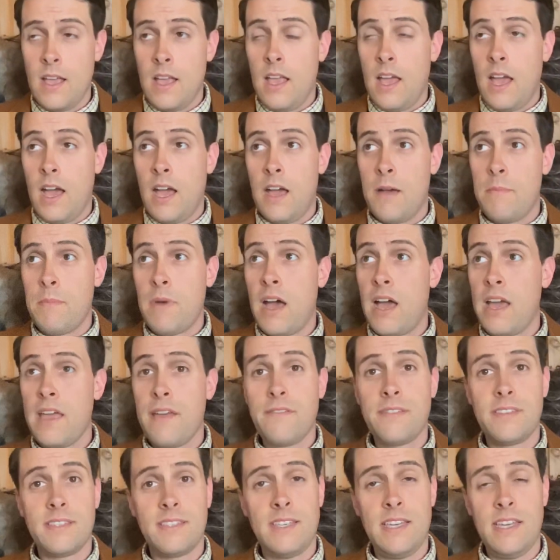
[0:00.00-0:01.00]
I
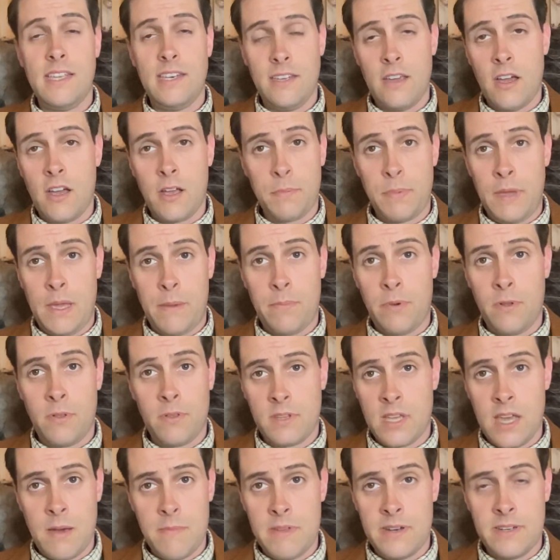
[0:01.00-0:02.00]
have seen young people
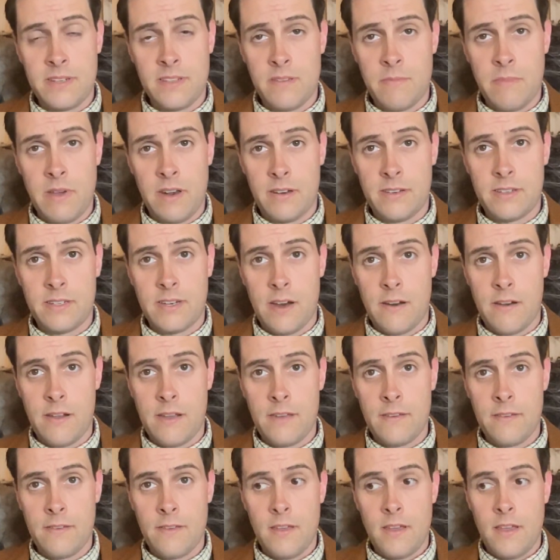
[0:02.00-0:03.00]
come into the
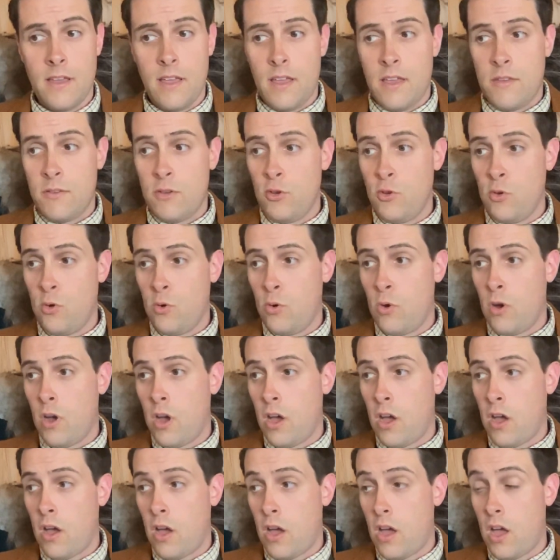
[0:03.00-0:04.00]
military who
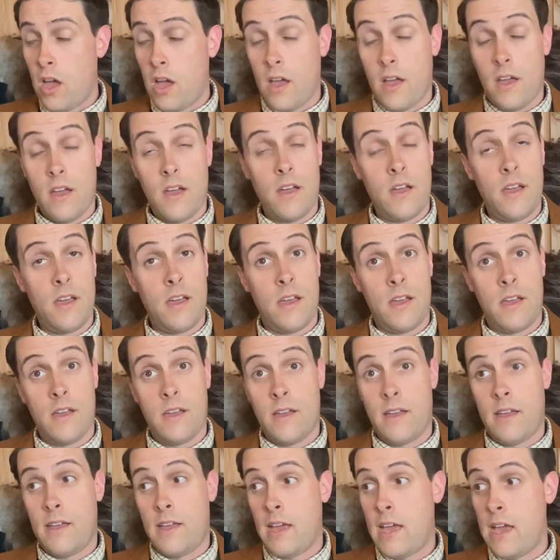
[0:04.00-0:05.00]

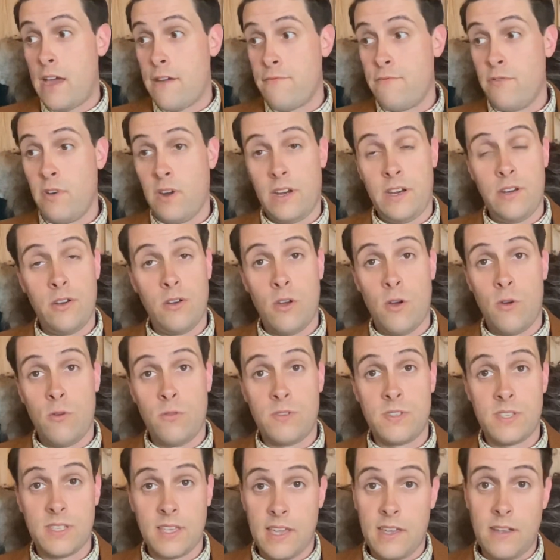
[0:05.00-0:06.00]
have really no
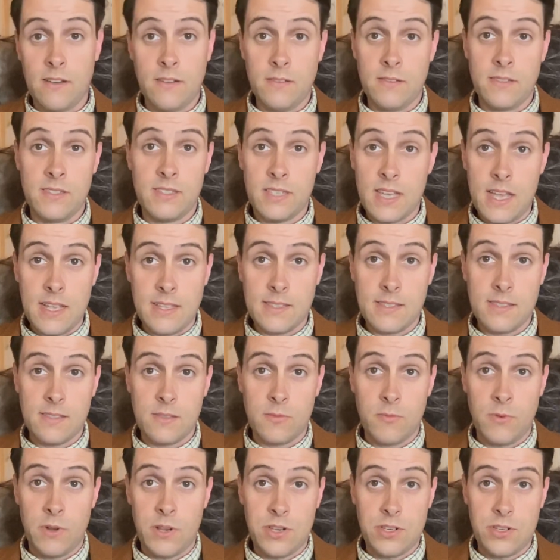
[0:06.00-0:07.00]
skill sets
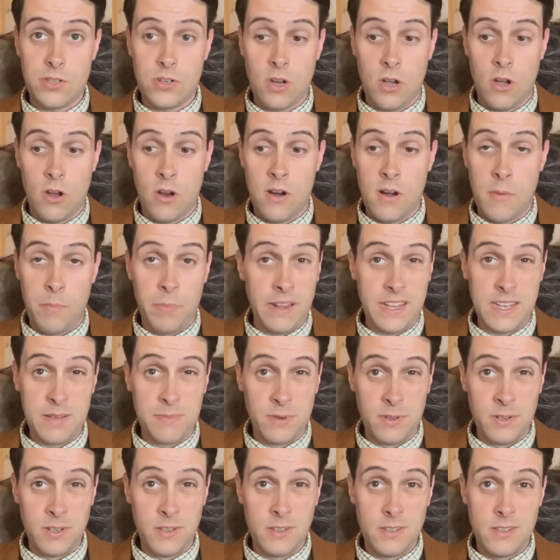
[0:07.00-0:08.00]
which are
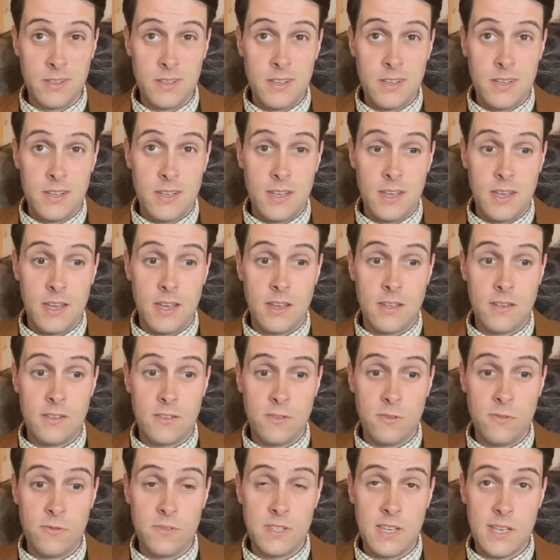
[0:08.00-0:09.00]
applicable
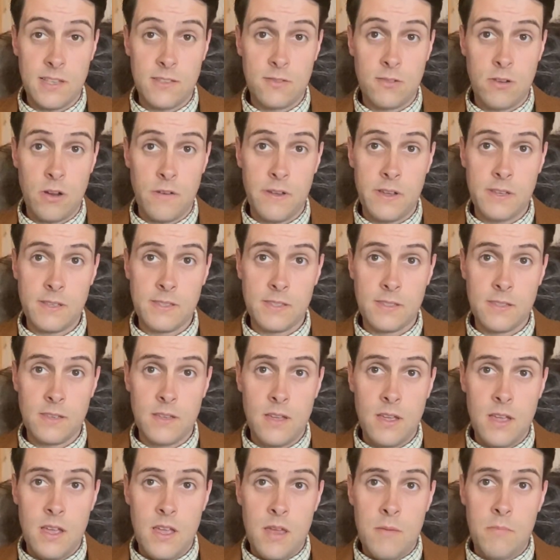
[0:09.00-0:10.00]
to said service,
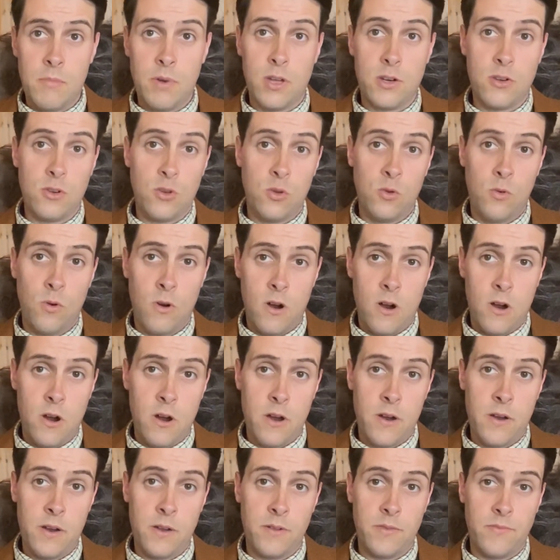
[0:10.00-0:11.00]
but who
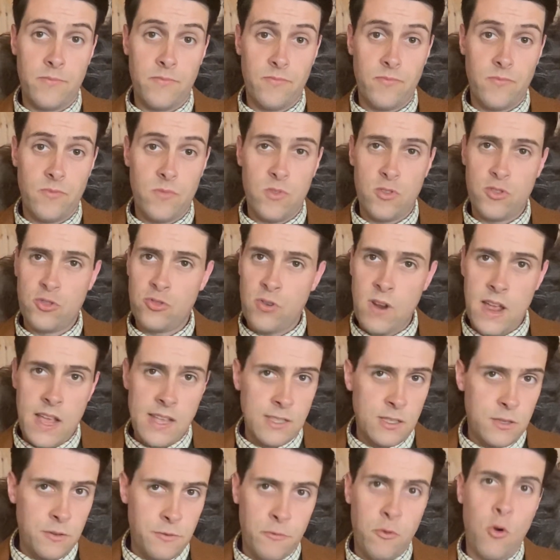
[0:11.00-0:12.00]
are
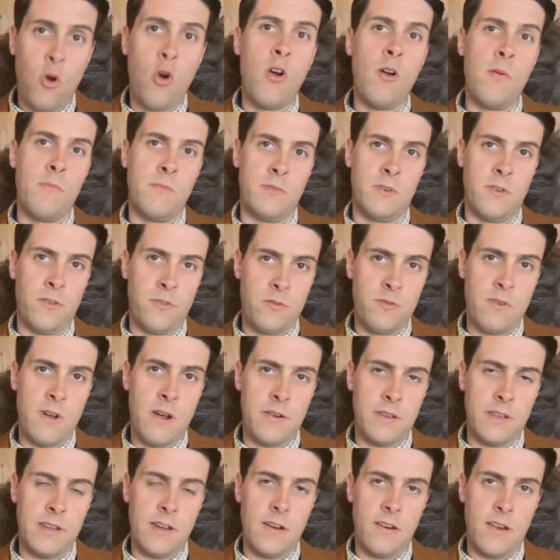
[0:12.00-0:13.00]
transformed throughout
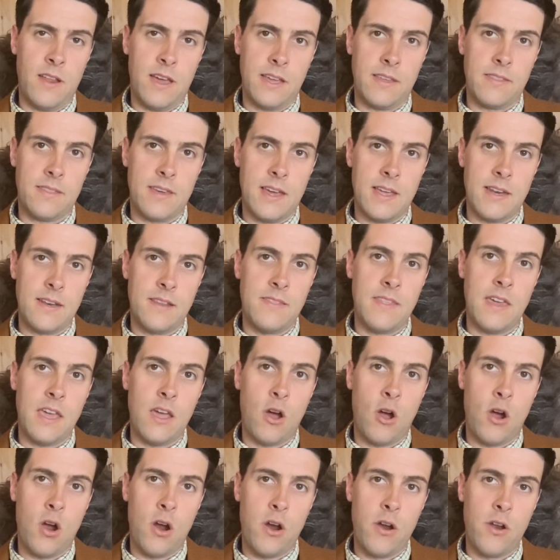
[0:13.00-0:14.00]
a year like that. They
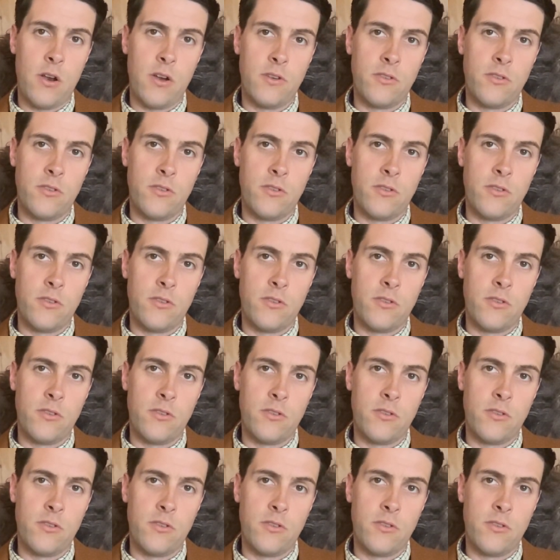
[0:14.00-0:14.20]
are